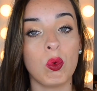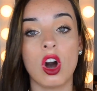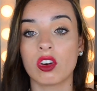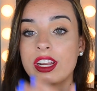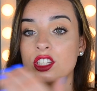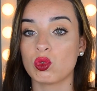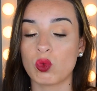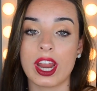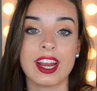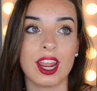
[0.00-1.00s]
Walgreens,
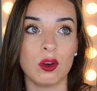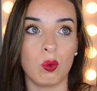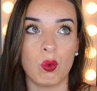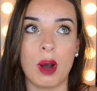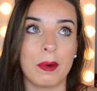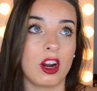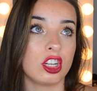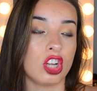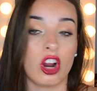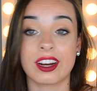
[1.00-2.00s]
Rite Aid,
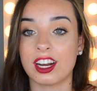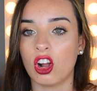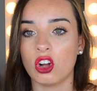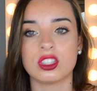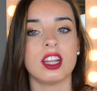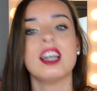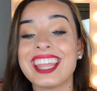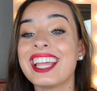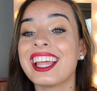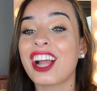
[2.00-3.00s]
Walmart, Target, Ulta.
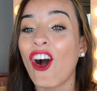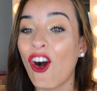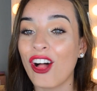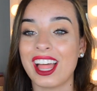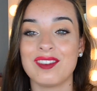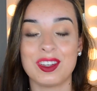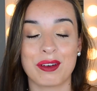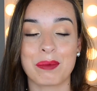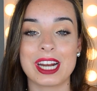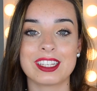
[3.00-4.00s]
They like all have
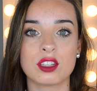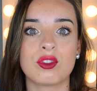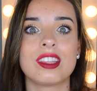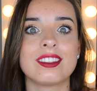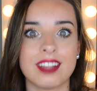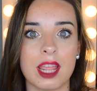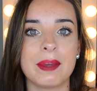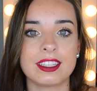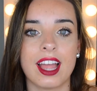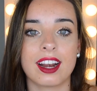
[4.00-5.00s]
different prices for the same
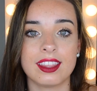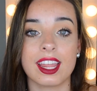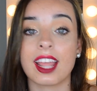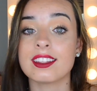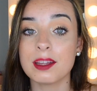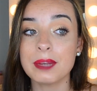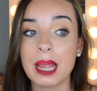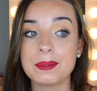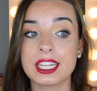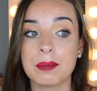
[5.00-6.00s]
exact thing. And
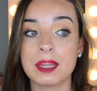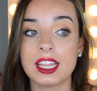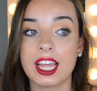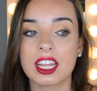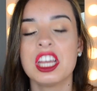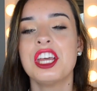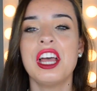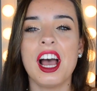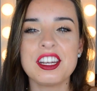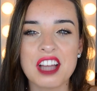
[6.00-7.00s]
sometimes it can be like
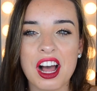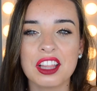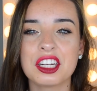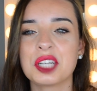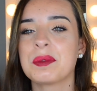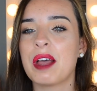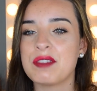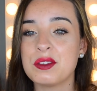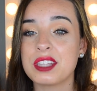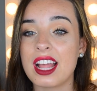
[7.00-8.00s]
$1, a
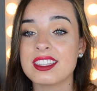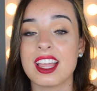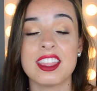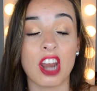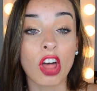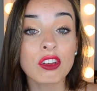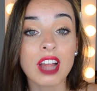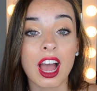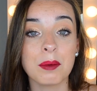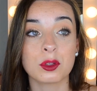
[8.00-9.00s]
few cents, and then other
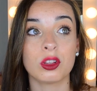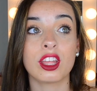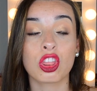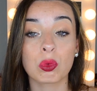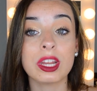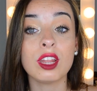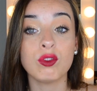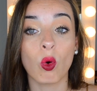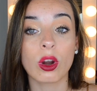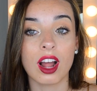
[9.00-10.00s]
times they're like $3,
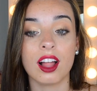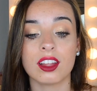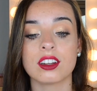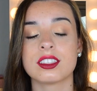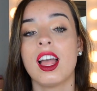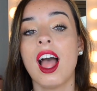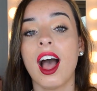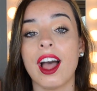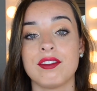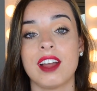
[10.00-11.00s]
$4.
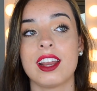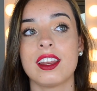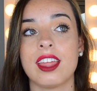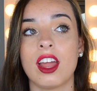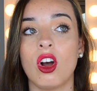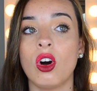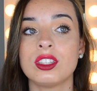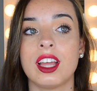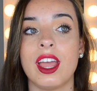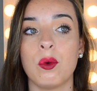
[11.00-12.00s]
I find that
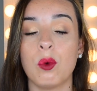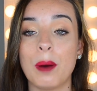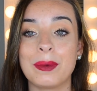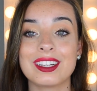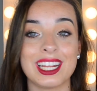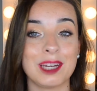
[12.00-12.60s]
Ulta and Walmart